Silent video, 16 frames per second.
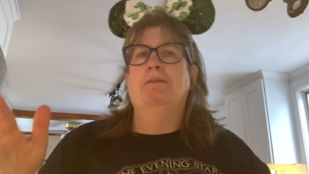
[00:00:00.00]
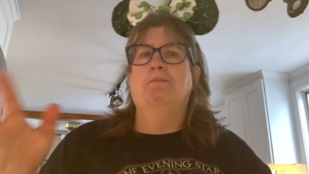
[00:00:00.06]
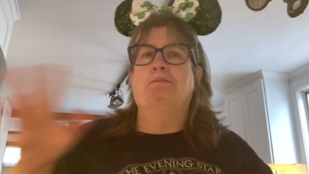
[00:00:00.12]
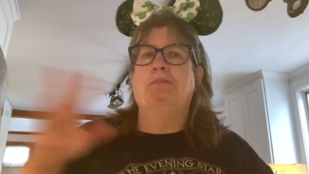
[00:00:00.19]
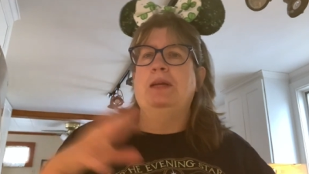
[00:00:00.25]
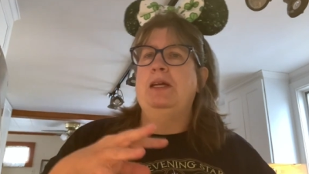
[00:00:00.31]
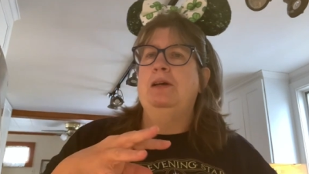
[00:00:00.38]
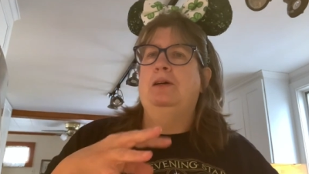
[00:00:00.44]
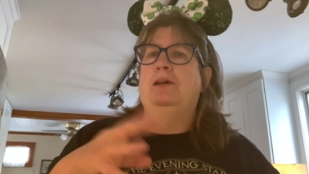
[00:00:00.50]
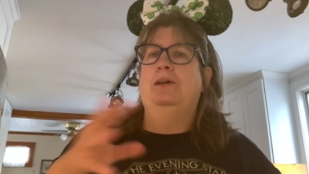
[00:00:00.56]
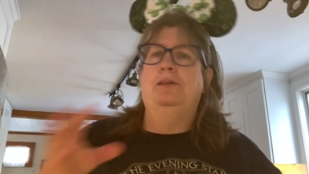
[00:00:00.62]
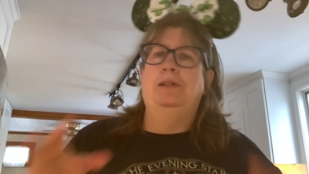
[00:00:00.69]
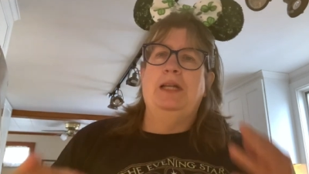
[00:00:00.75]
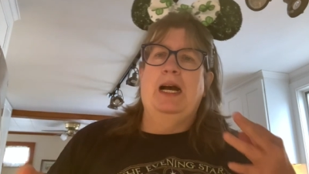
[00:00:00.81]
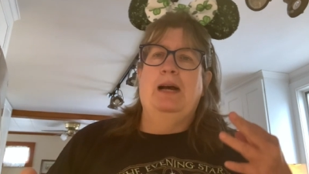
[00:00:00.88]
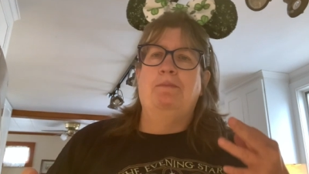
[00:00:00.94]
peel
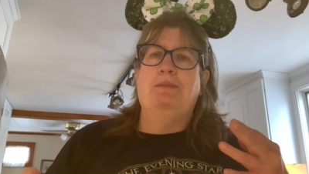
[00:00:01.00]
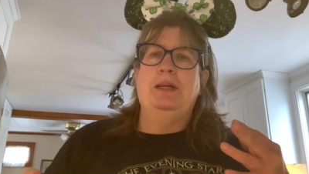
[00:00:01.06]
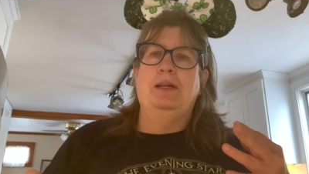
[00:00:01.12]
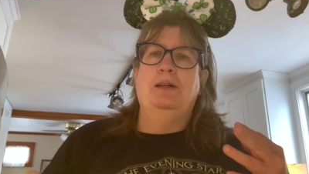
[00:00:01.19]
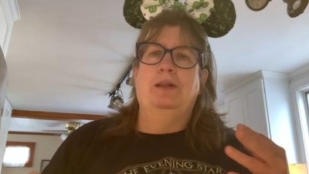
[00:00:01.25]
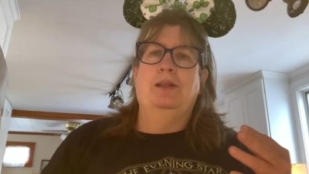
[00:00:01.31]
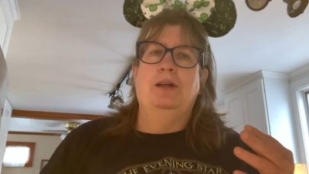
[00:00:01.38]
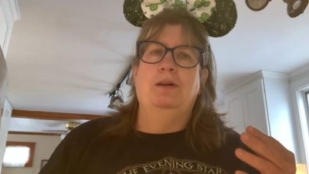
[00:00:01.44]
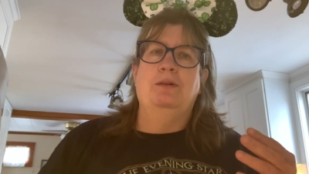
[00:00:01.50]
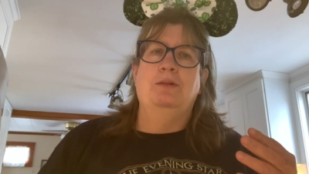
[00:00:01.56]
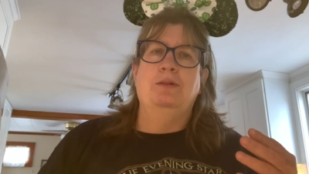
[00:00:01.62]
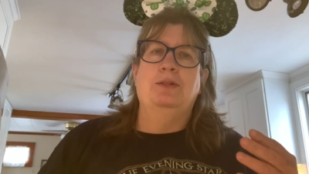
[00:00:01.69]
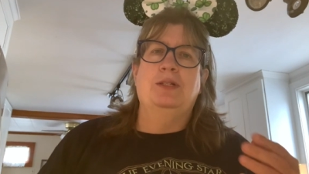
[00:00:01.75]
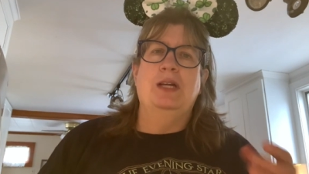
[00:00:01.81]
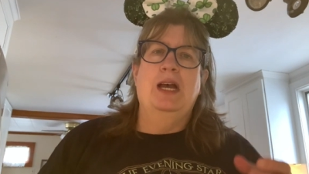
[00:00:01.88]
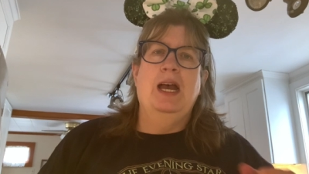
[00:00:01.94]
or not peel
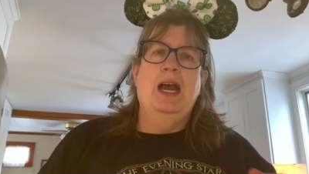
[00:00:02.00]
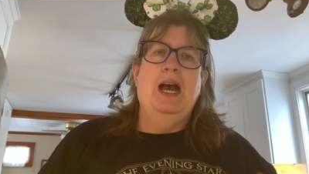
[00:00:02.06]
those.